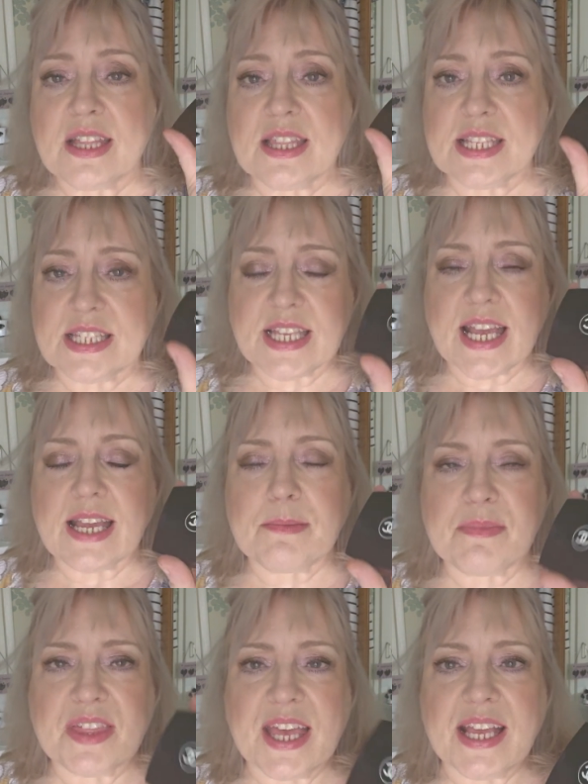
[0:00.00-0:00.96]
The
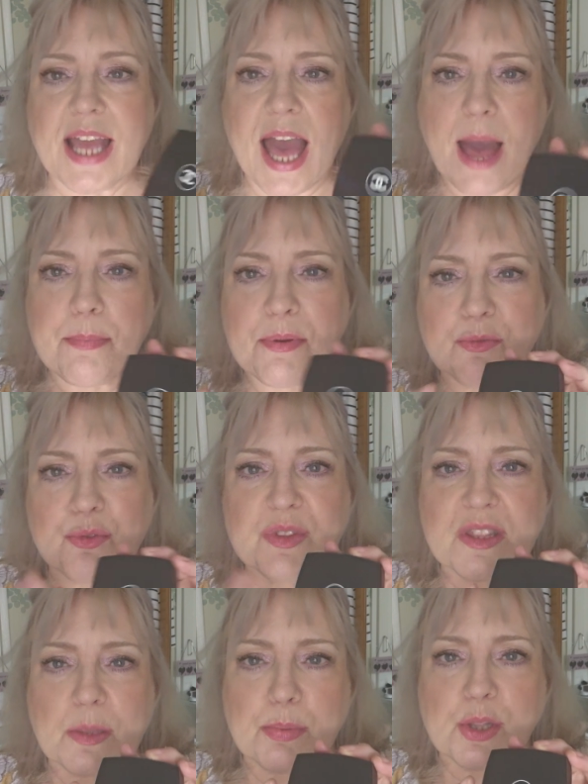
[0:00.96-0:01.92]
same thing happened
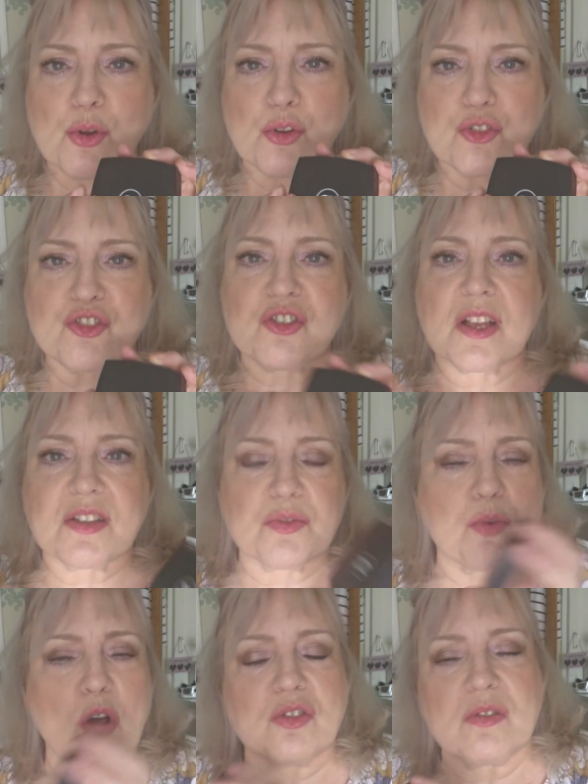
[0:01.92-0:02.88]
with the blush as
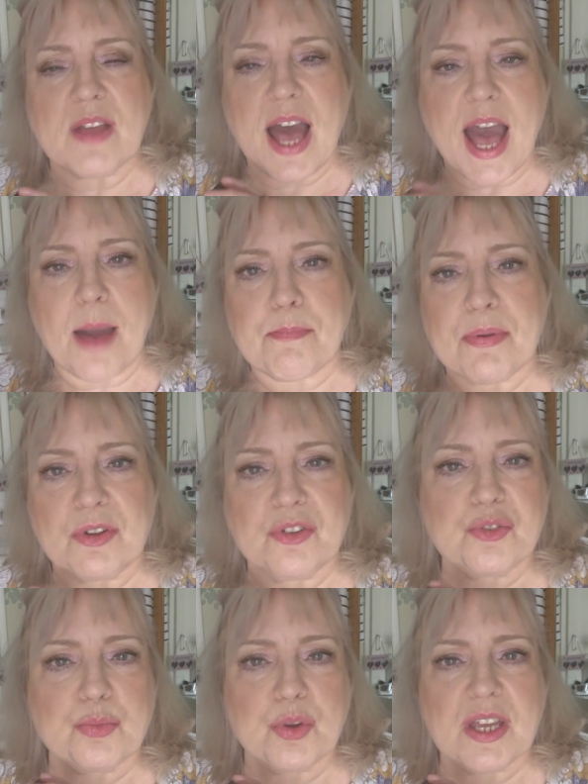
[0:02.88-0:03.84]
what
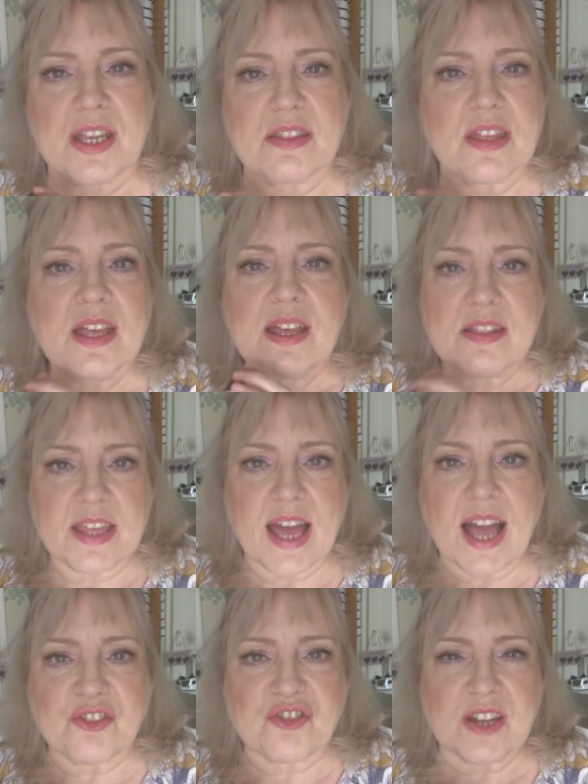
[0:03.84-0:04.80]
happened with the
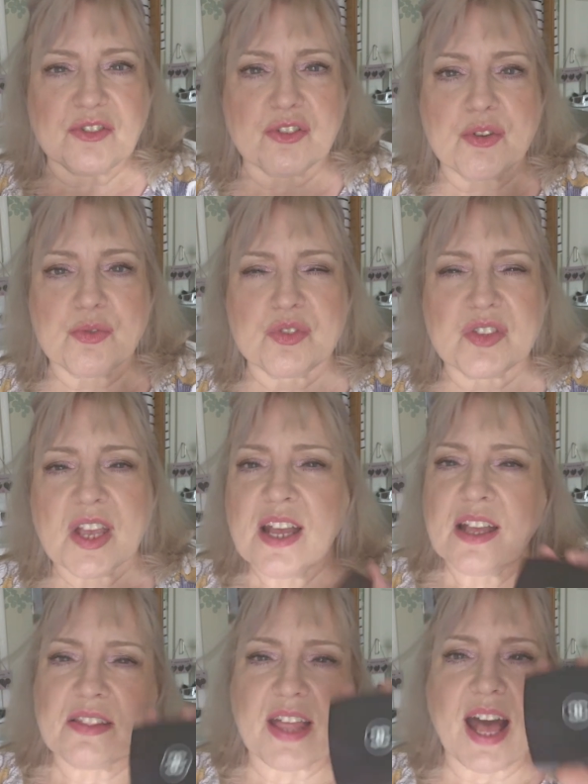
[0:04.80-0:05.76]
eyeshadows.
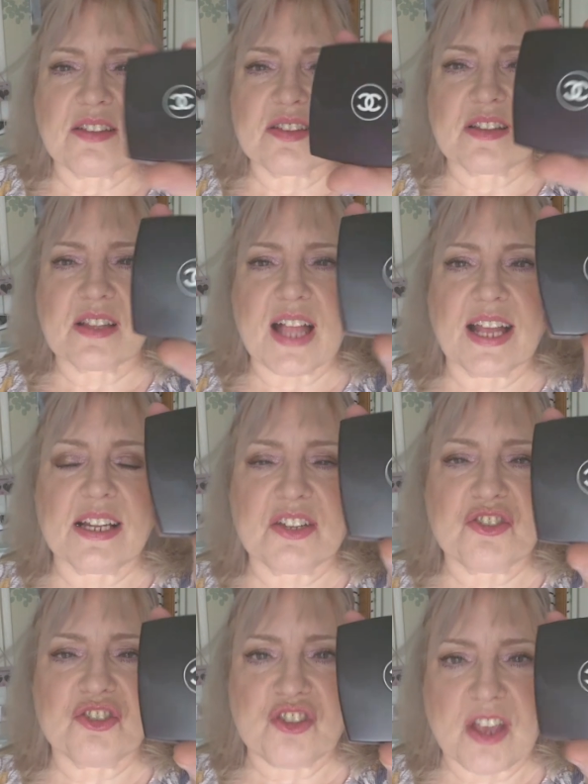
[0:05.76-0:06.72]
That slightly
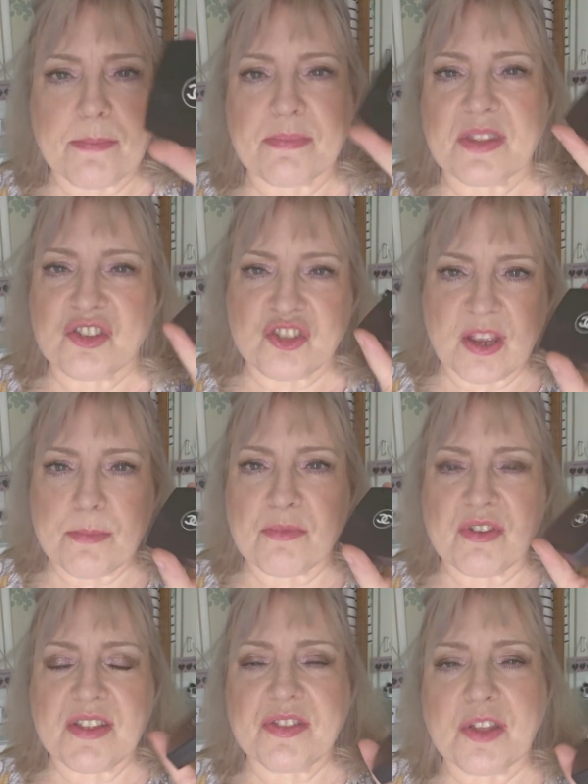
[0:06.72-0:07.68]
the
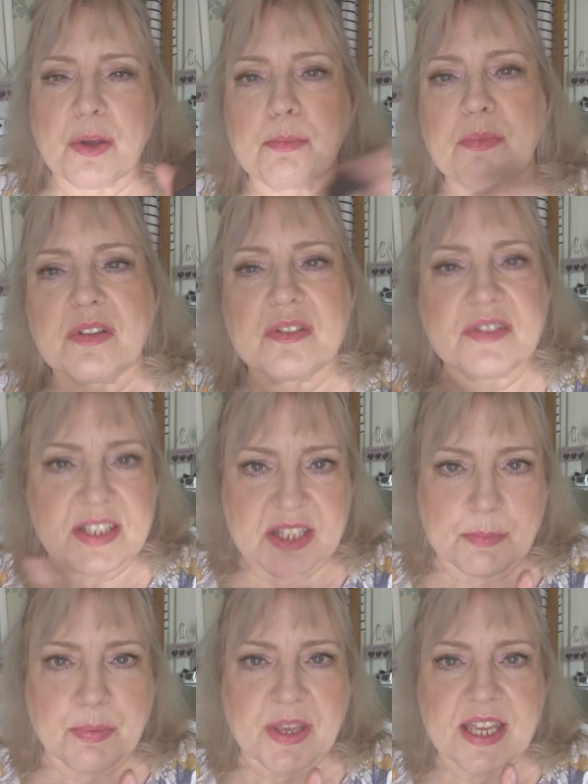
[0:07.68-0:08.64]
shimmer in them
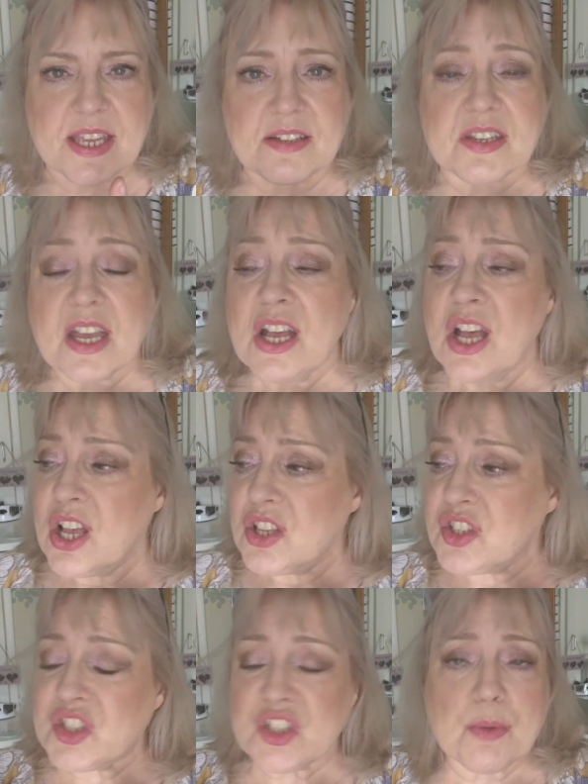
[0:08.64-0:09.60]
disappeared.
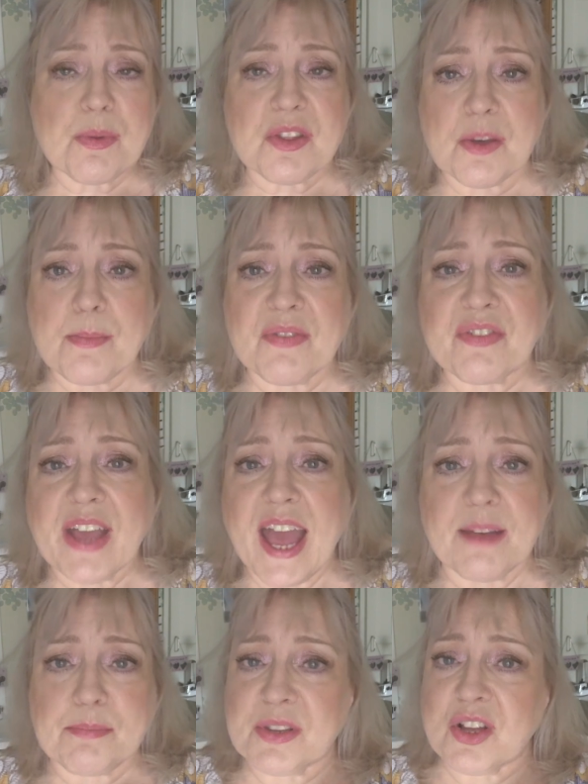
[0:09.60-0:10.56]
Some of them I've
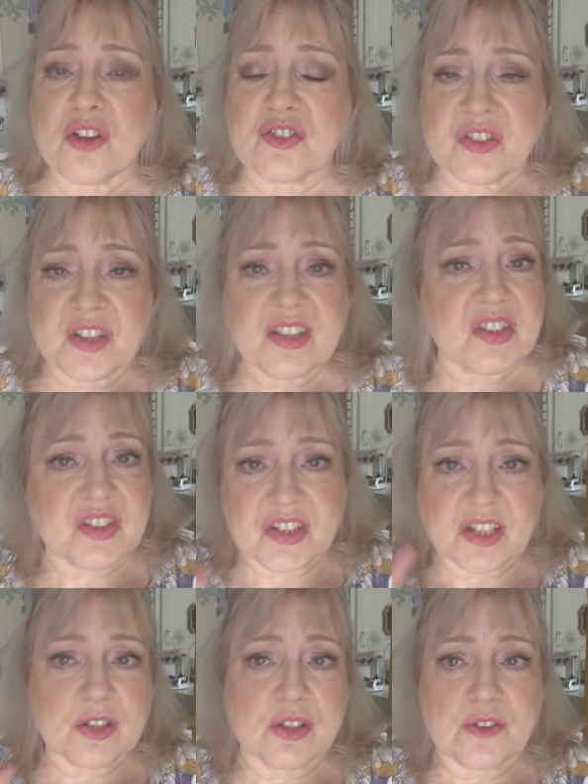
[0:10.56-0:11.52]
kept because they're
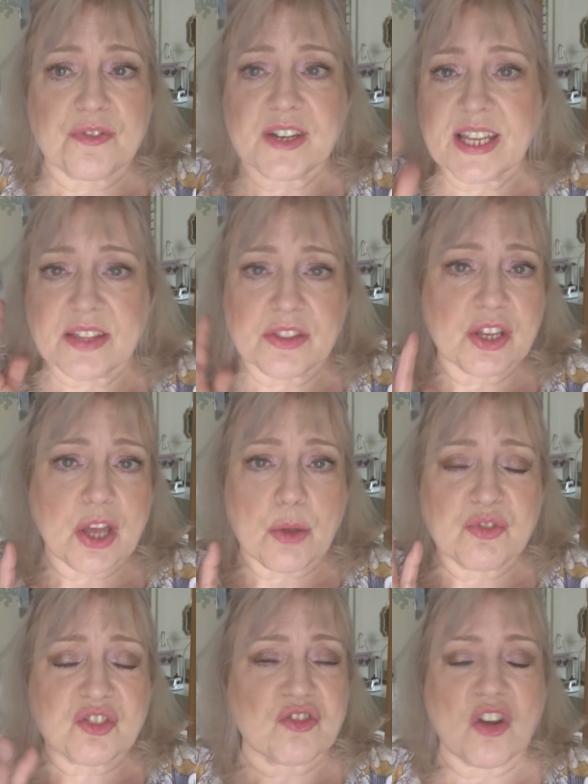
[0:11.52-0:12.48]
still lovely and they're
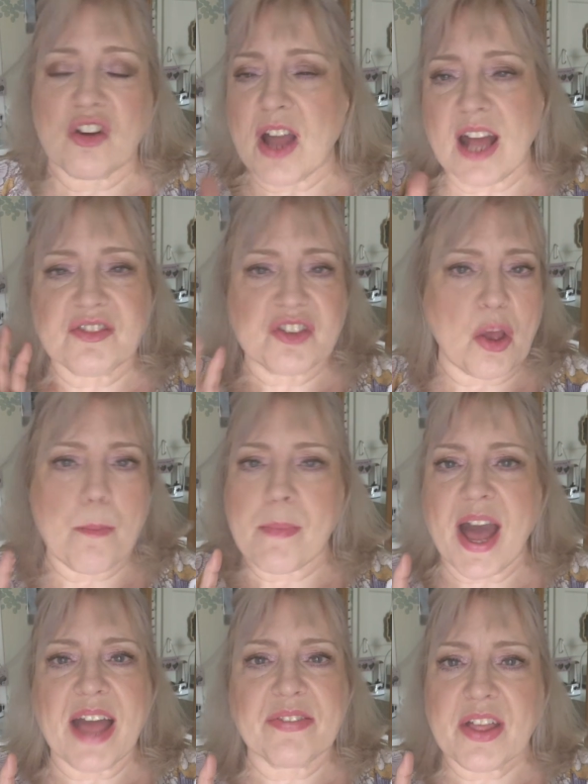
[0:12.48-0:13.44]
going strong. I don't
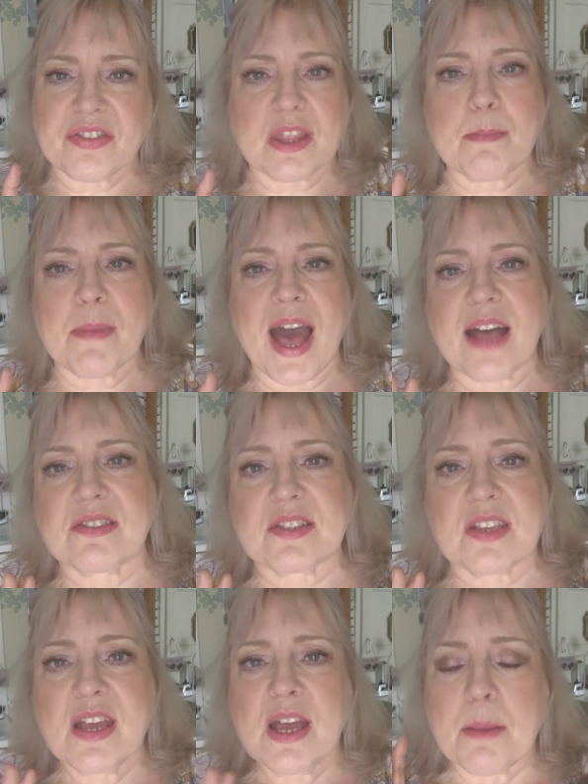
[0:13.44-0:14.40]
mind that they're
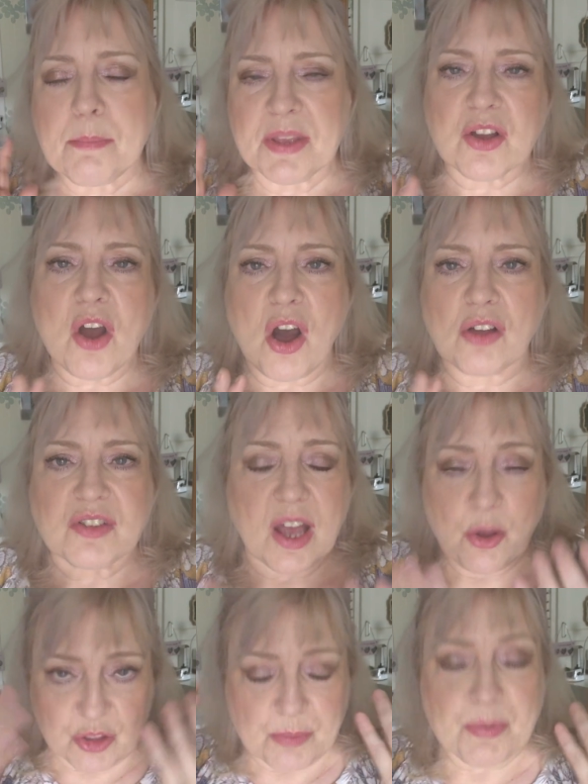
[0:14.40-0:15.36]
matte, because,
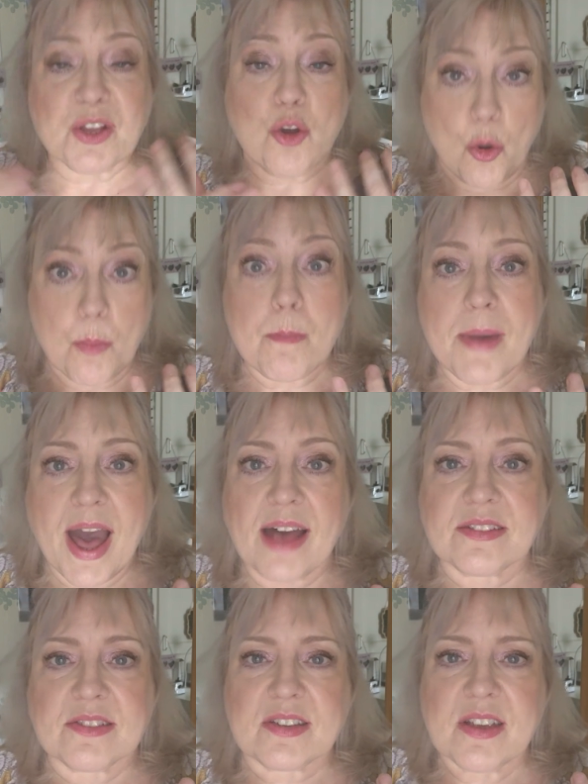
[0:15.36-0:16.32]
oh, they become
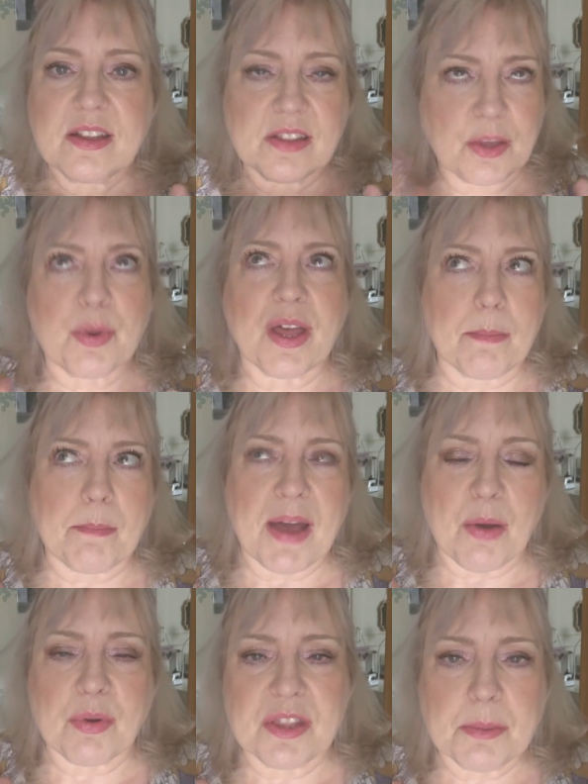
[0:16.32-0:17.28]
matte. They weren't
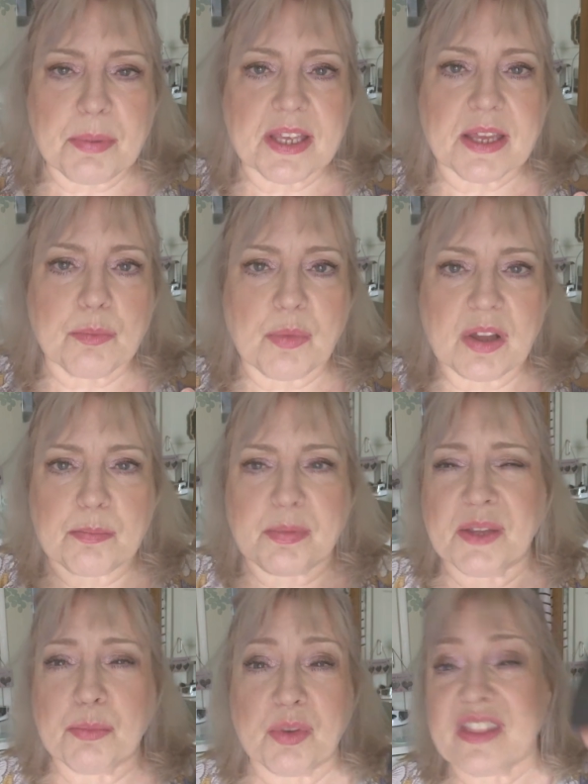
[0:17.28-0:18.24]
matte when they begin
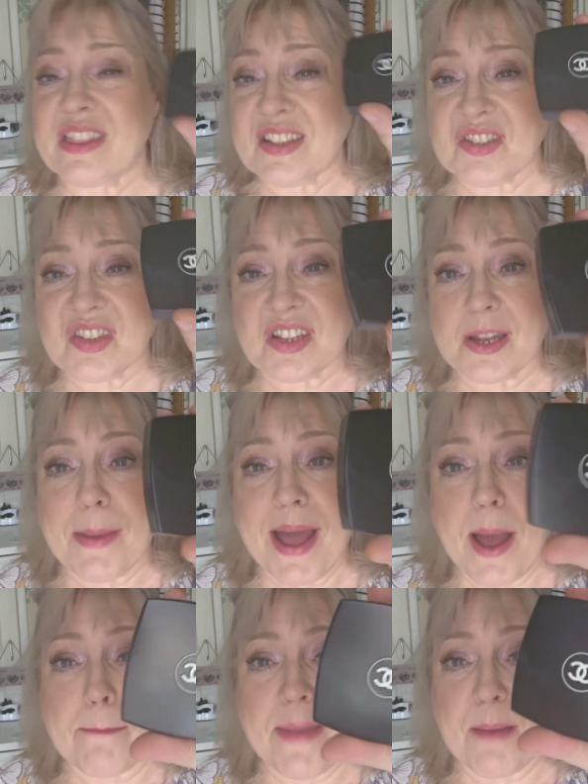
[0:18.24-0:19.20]
being with. This isn't
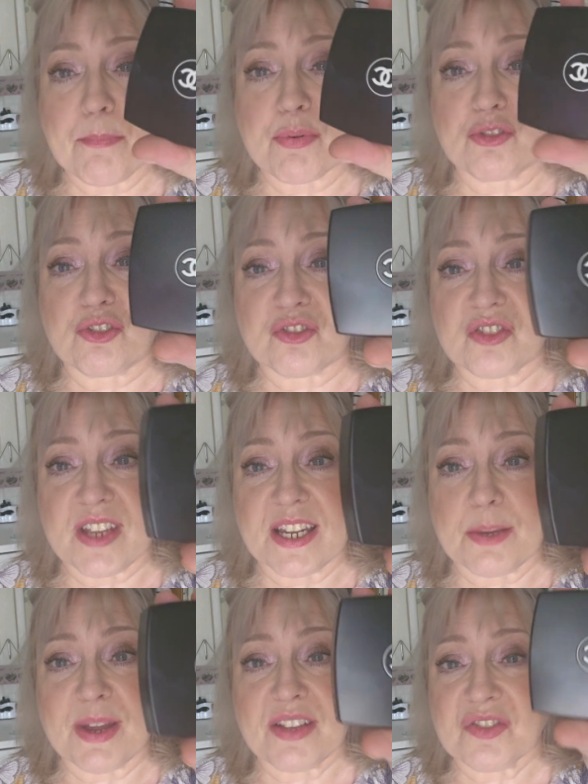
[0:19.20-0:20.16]
a matte product
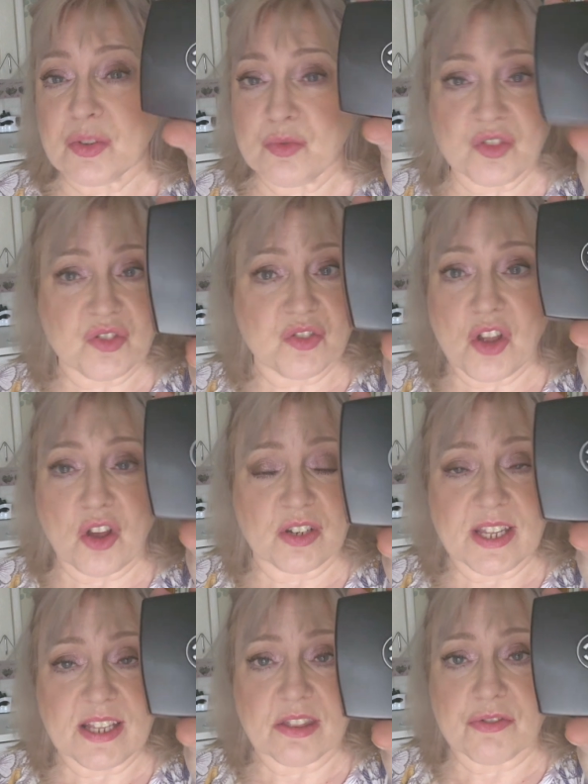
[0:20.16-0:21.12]
anyway, so it does not
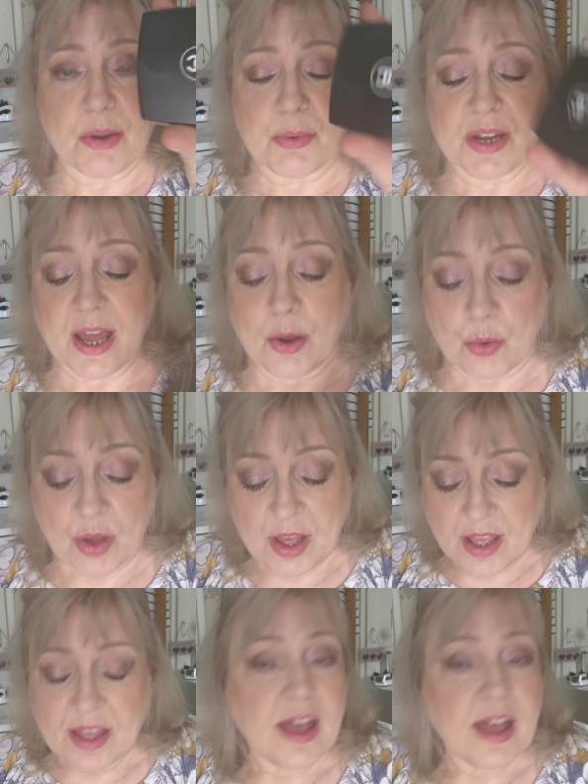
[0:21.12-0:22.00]
need throwing out.